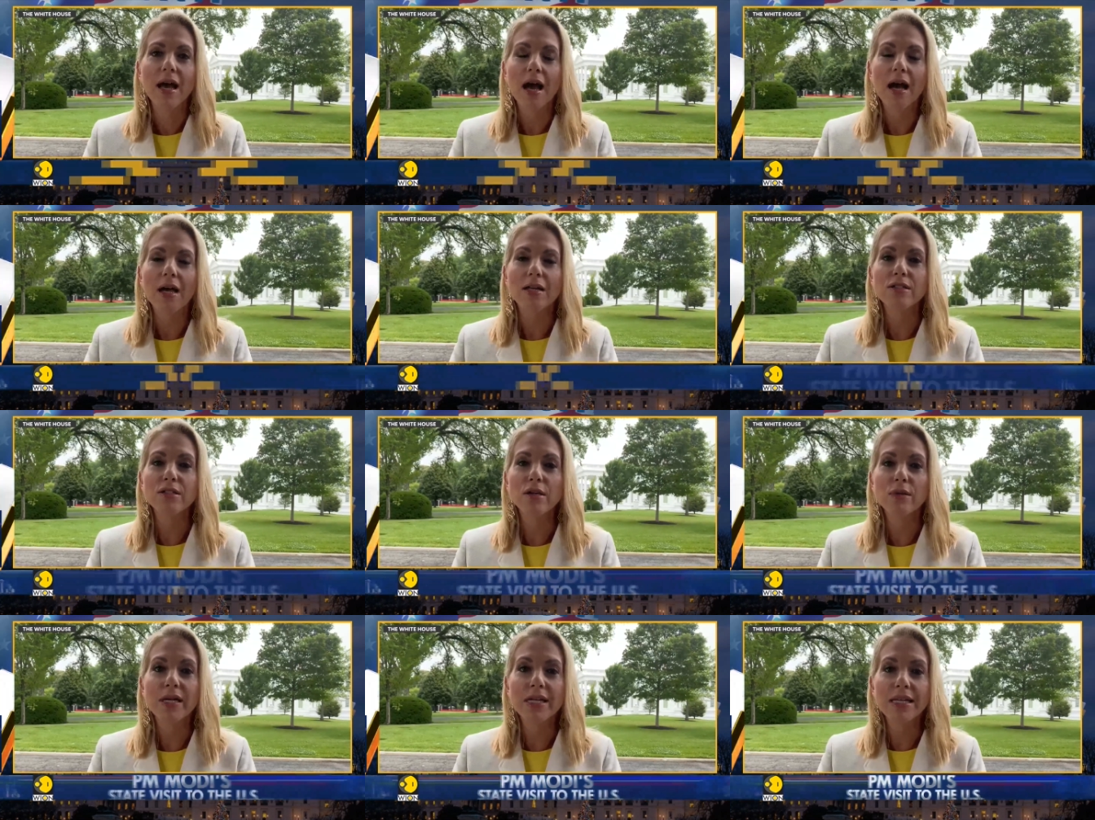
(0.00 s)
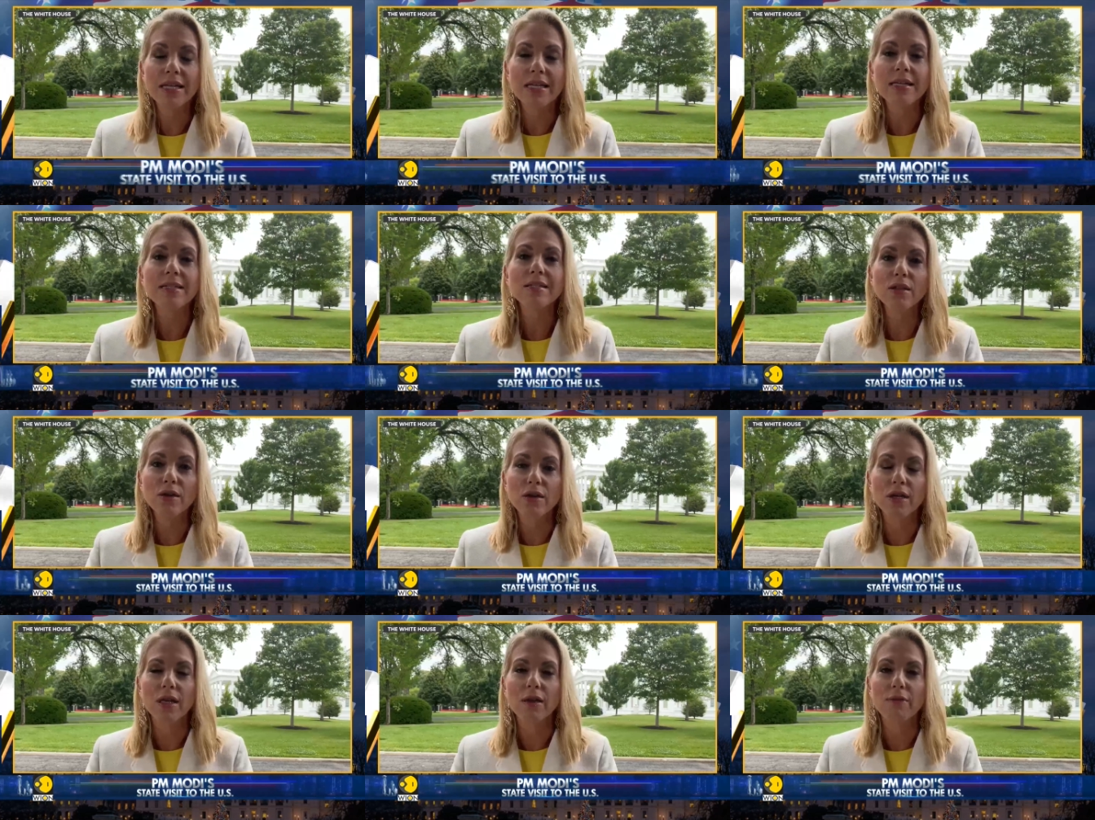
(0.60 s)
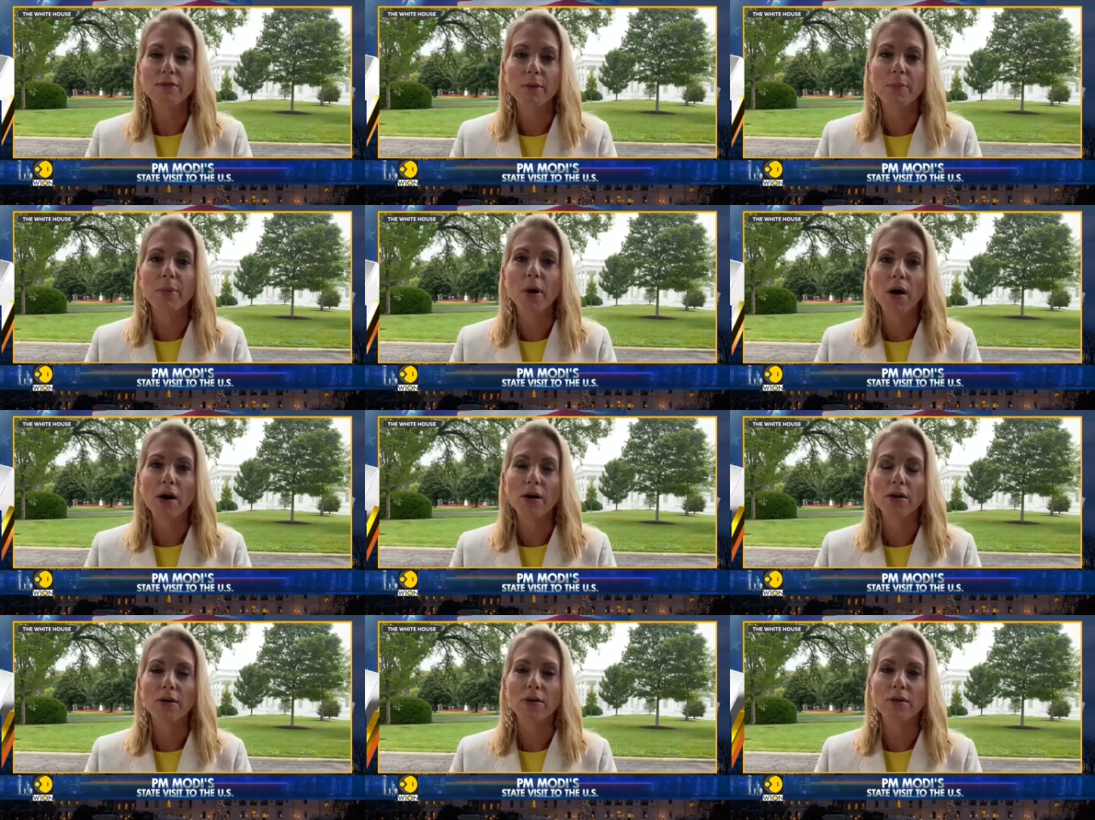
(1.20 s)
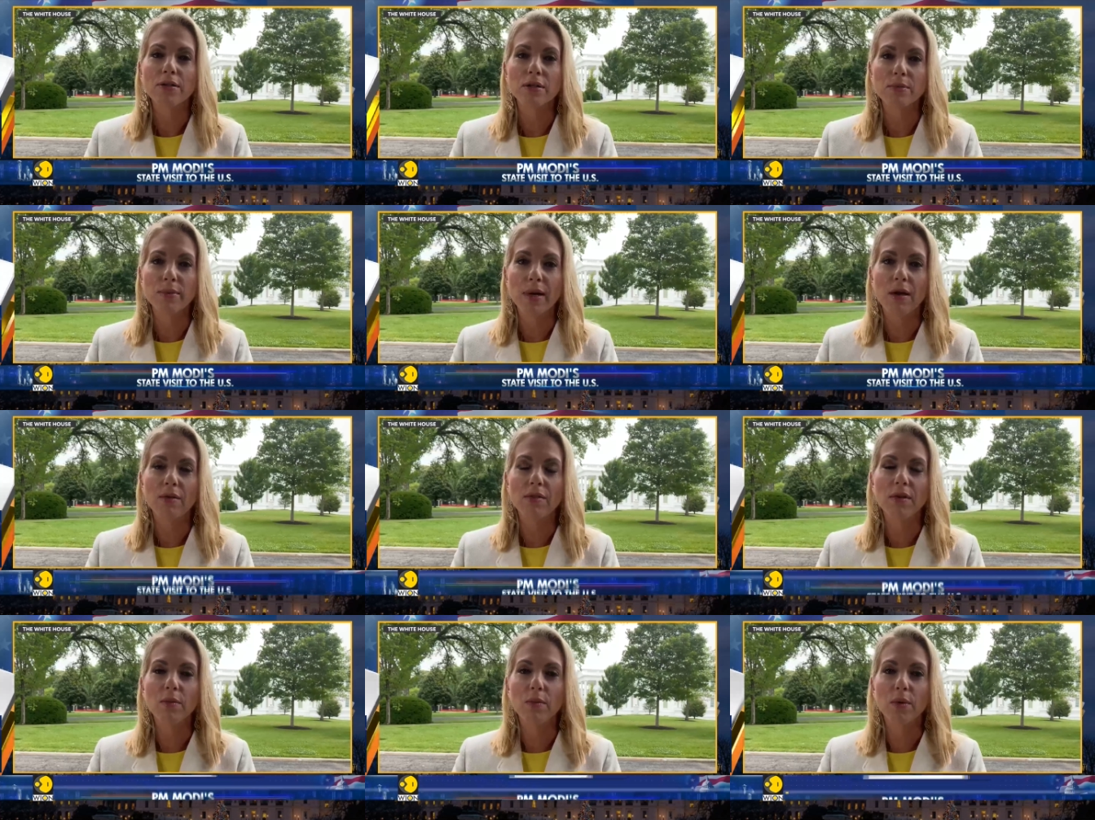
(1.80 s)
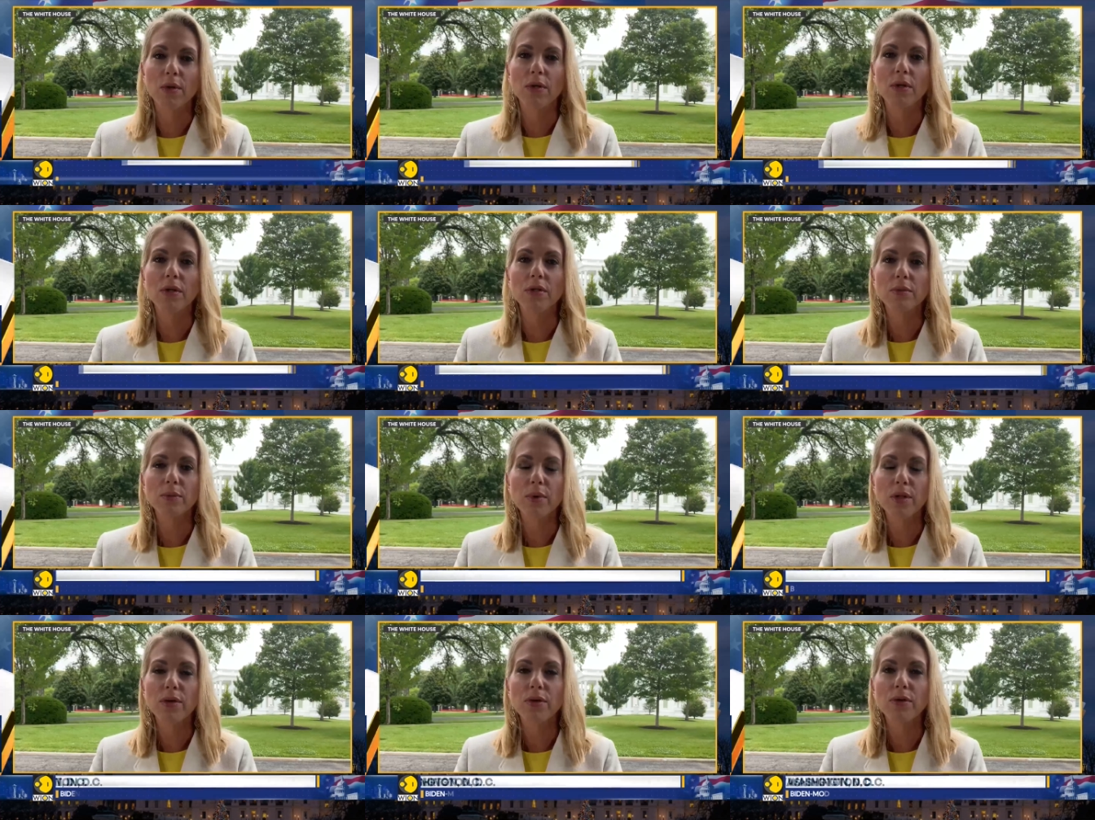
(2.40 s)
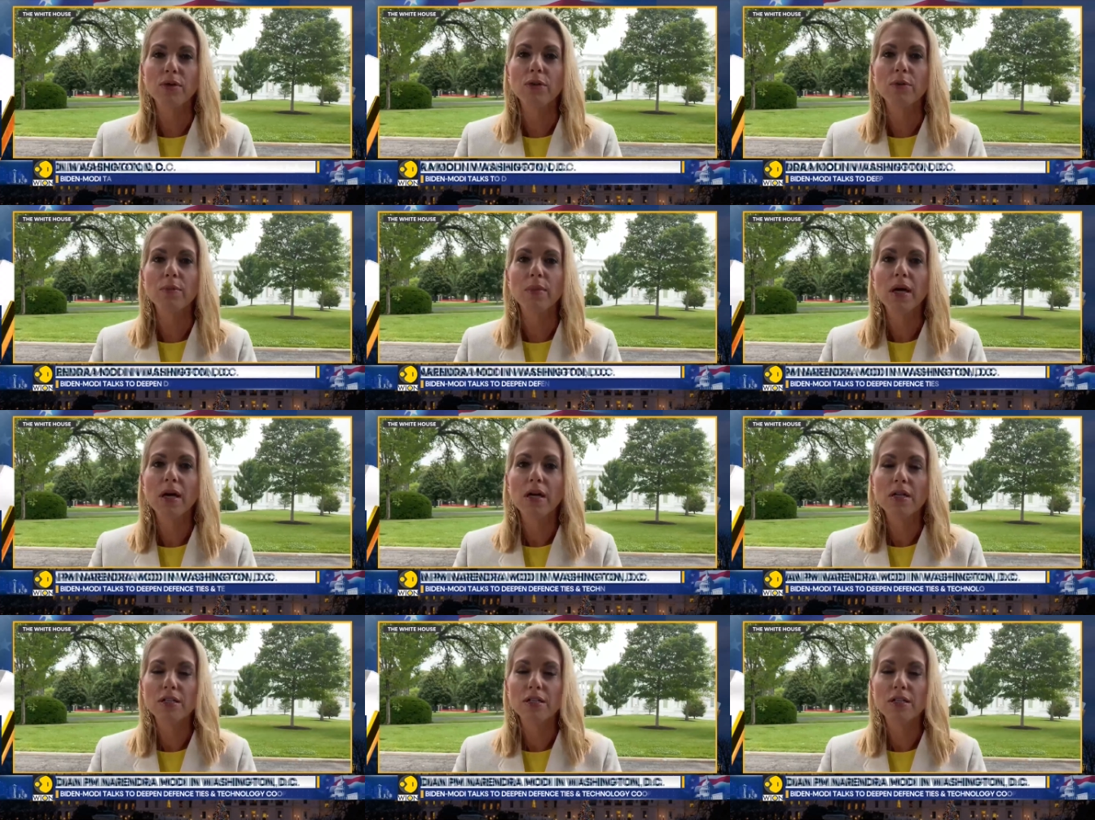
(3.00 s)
Uh, so it is looking for partners around the world with whom